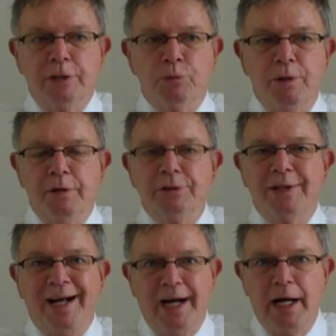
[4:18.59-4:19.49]
It's one of the things
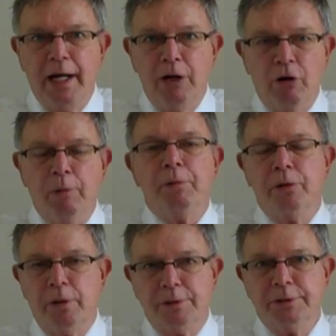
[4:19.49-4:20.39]
that I harp
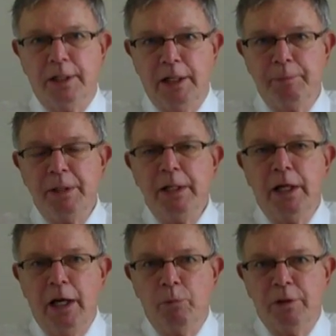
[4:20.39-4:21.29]
on all the time,
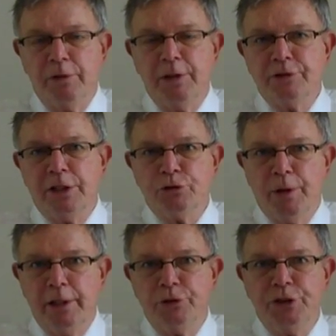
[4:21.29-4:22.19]
and one of the things I
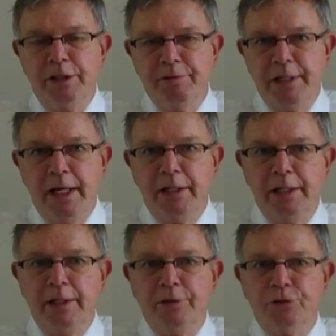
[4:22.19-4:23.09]
try to achieve in
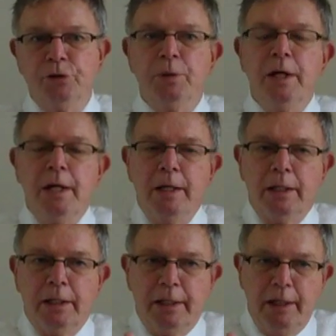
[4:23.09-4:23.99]
editing is to
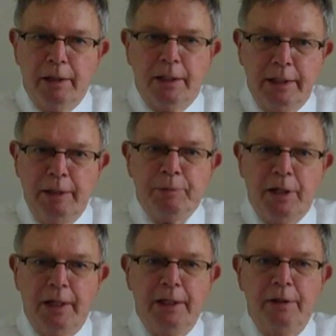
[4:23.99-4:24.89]
keep
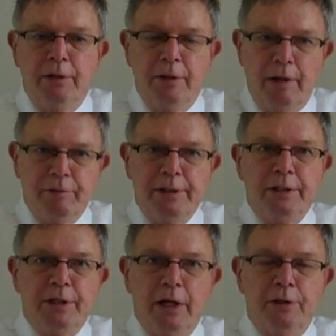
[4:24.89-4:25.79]
cutting
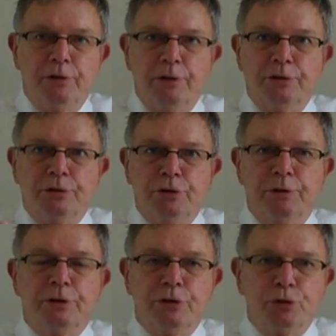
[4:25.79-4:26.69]
everything down so that
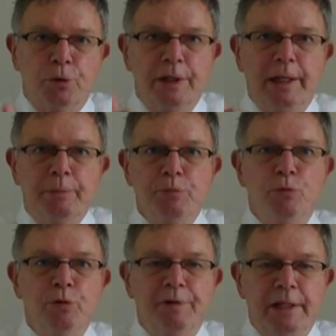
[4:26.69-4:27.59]
the story keeps
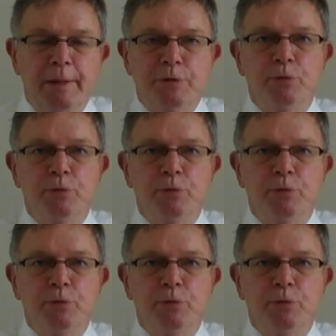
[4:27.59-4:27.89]
moving.